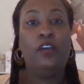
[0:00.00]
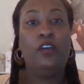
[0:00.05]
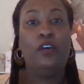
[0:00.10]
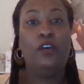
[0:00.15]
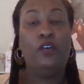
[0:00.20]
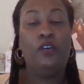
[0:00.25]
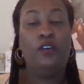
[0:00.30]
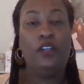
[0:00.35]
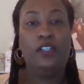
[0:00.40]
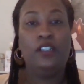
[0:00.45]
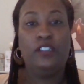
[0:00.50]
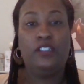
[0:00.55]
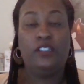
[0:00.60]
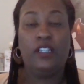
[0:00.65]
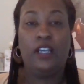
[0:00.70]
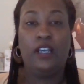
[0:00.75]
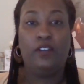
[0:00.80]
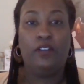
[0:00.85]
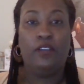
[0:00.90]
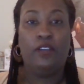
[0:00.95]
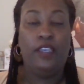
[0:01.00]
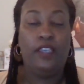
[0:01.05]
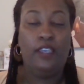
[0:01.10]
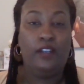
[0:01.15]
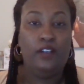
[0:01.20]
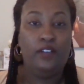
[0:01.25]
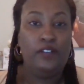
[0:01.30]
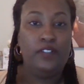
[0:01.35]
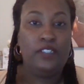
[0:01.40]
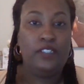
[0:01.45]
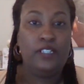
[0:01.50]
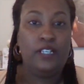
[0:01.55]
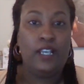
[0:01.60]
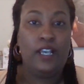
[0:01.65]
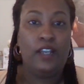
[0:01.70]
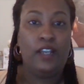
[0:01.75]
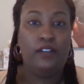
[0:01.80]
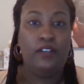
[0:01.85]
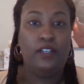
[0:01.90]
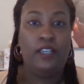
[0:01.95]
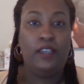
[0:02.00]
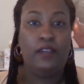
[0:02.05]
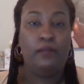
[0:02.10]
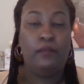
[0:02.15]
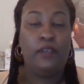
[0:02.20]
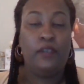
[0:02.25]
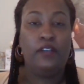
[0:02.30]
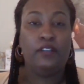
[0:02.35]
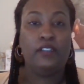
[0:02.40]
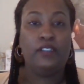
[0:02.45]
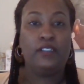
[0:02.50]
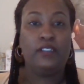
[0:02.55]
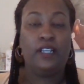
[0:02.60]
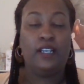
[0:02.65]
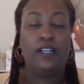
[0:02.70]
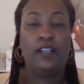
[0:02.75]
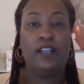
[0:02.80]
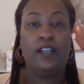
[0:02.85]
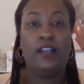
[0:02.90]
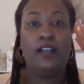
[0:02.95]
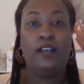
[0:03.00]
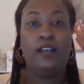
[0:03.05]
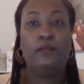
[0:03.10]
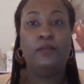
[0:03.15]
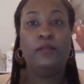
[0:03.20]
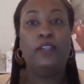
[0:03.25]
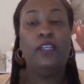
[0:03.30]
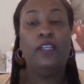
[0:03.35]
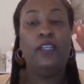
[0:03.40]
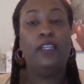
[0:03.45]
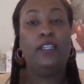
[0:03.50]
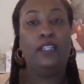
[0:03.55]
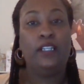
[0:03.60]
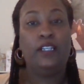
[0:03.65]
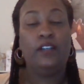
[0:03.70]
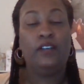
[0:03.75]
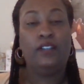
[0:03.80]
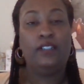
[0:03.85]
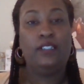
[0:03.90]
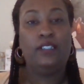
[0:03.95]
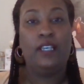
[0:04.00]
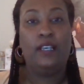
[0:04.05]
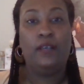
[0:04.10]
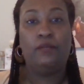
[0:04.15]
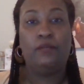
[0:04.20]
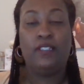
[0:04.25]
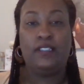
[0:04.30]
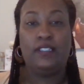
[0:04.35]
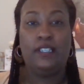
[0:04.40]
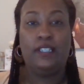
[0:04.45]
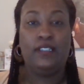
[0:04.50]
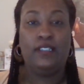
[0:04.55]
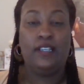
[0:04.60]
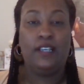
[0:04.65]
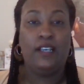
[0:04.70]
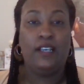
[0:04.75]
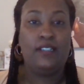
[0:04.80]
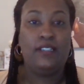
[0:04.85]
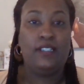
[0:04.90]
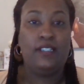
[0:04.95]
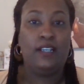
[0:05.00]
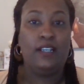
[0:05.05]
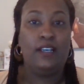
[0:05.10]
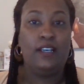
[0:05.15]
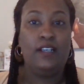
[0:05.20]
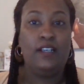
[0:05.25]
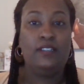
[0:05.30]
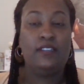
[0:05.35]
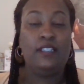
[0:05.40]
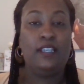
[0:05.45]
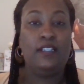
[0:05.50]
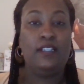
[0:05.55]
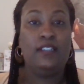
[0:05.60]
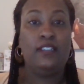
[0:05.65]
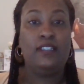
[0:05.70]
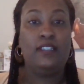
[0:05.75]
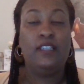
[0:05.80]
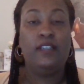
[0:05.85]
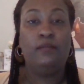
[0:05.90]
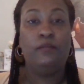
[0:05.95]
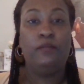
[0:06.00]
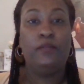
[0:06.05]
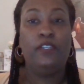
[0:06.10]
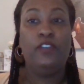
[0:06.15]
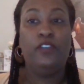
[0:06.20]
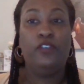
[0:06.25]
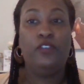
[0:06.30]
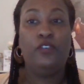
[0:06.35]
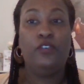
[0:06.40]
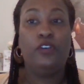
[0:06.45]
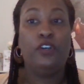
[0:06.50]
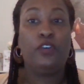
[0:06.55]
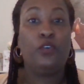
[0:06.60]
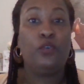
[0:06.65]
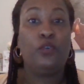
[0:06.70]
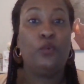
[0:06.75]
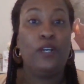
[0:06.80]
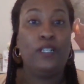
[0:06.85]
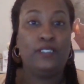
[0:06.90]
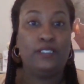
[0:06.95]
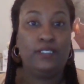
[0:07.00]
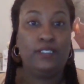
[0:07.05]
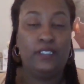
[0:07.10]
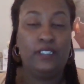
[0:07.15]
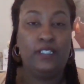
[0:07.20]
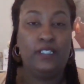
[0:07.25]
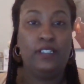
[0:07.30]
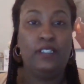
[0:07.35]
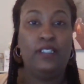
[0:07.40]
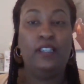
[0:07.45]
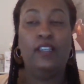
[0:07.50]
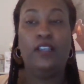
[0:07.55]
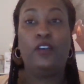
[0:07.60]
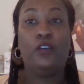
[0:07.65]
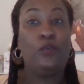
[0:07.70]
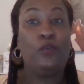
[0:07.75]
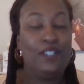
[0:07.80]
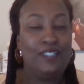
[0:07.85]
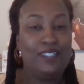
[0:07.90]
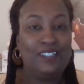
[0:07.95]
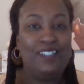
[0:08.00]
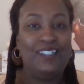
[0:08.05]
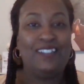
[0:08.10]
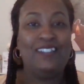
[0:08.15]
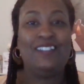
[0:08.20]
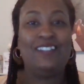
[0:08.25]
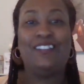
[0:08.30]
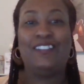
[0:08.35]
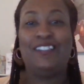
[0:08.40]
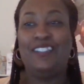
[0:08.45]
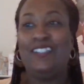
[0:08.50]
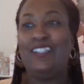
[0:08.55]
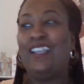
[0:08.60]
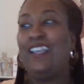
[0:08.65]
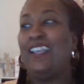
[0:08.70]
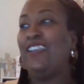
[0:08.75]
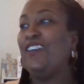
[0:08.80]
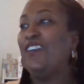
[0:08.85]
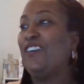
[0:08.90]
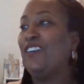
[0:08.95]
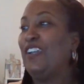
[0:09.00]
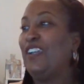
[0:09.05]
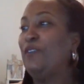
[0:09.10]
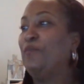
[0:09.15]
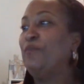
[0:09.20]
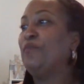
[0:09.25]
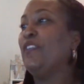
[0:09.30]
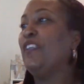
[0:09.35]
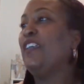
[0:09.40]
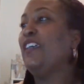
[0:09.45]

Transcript: on the channel, head over to godordainedmarriages.com, click on the tab that says Contact Us, and send me your question today, okay?